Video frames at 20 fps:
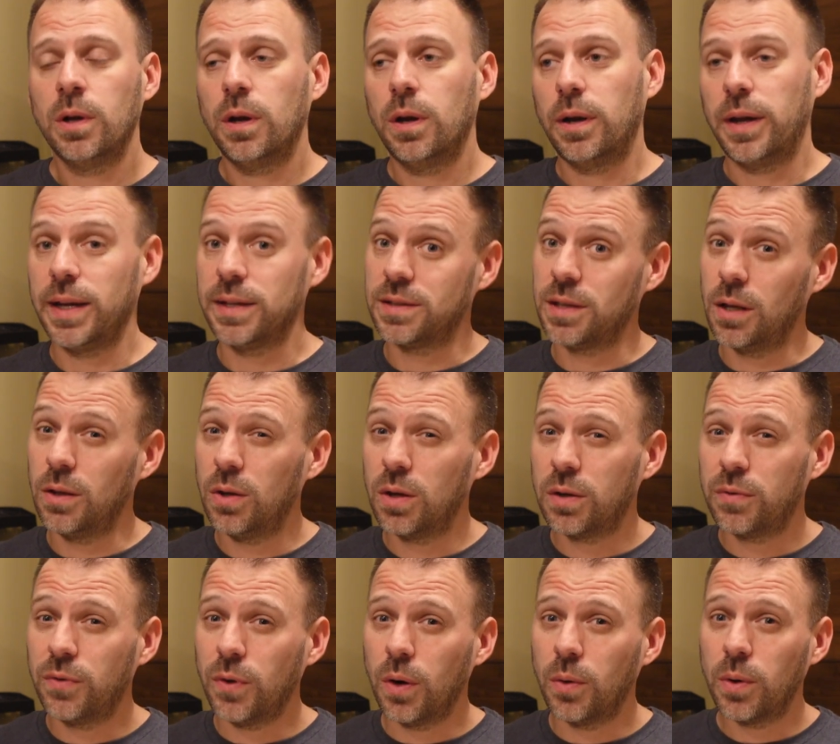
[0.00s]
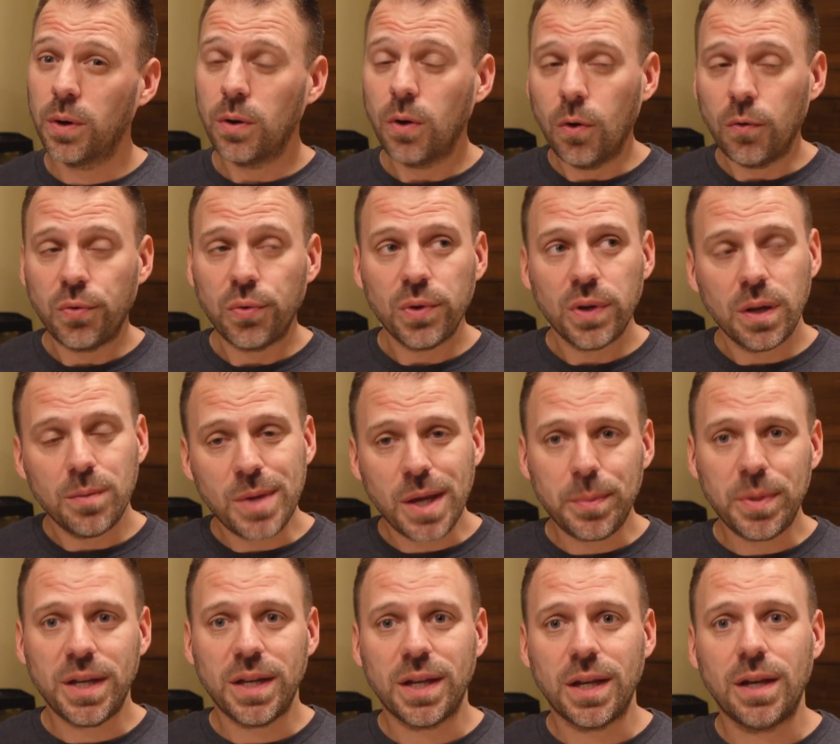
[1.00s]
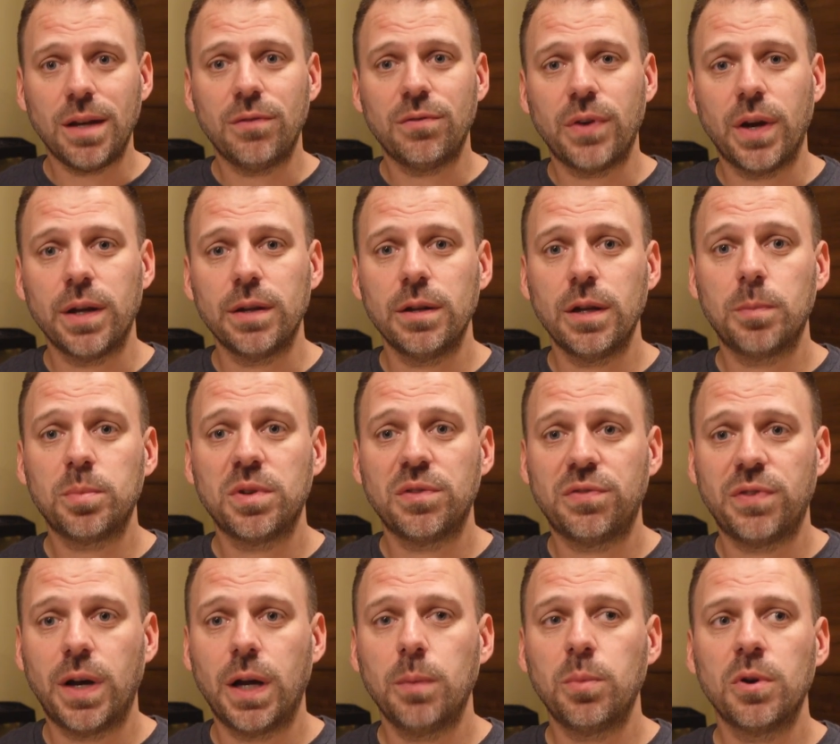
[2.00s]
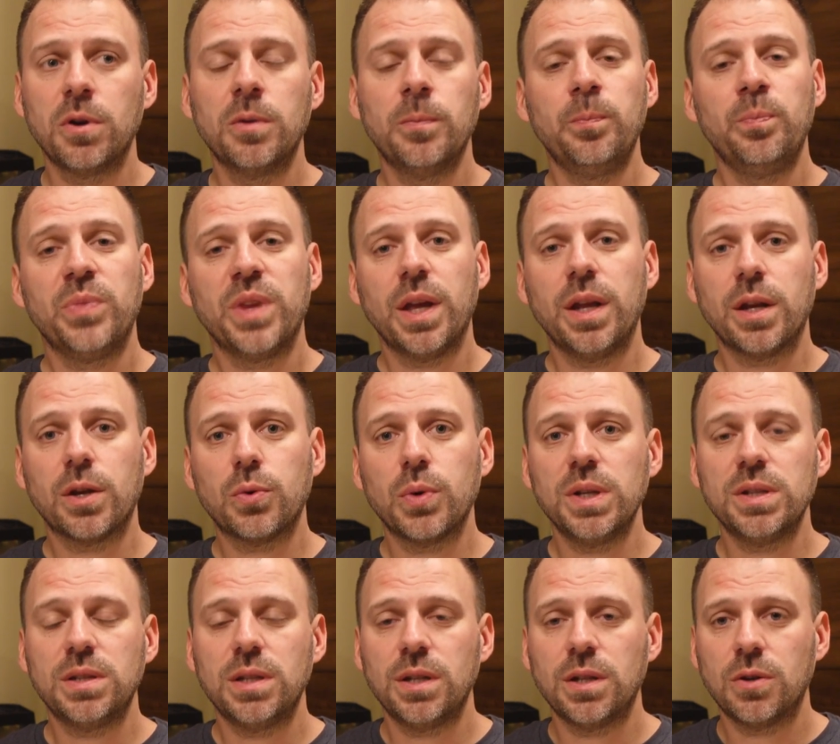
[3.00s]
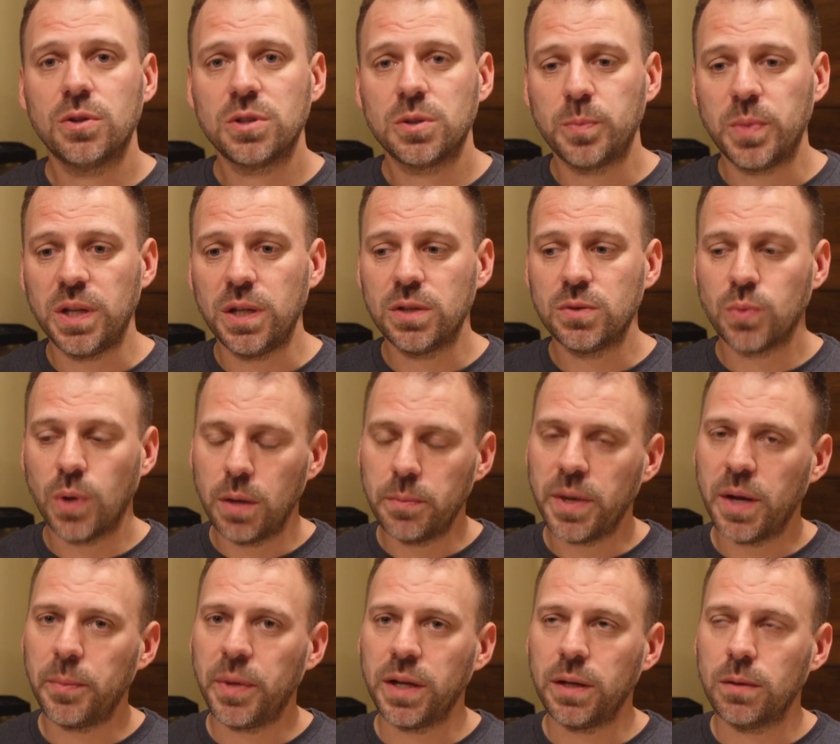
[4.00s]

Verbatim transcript: As I look forward, hopefully maybe to getting finally up to fiber and increasing our speeds. Right now